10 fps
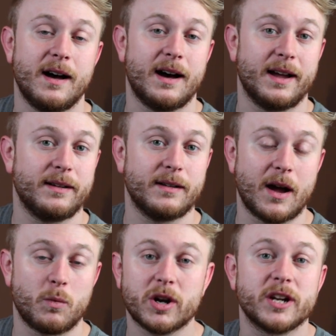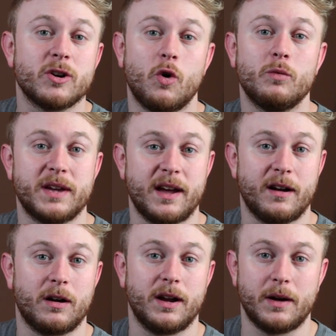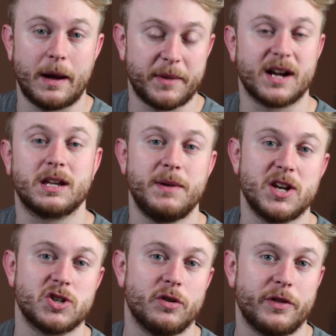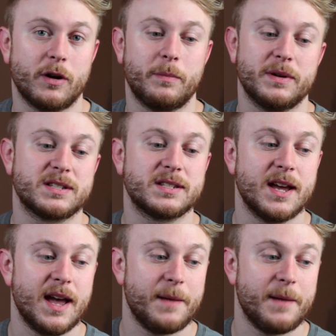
I work in home care, I'm an occupational therapist,